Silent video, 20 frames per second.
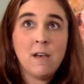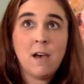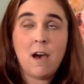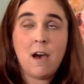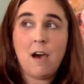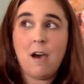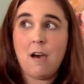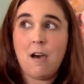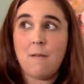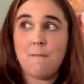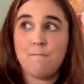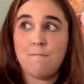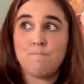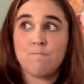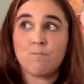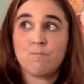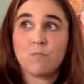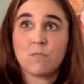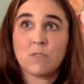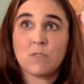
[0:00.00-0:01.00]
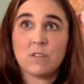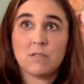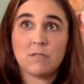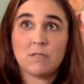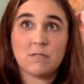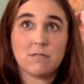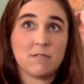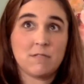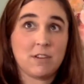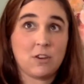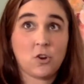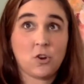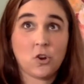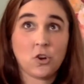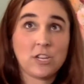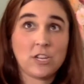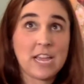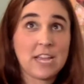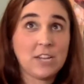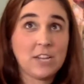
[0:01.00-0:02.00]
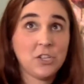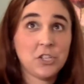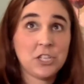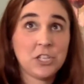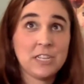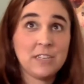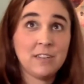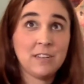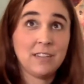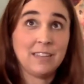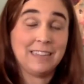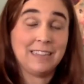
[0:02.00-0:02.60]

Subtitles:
the creation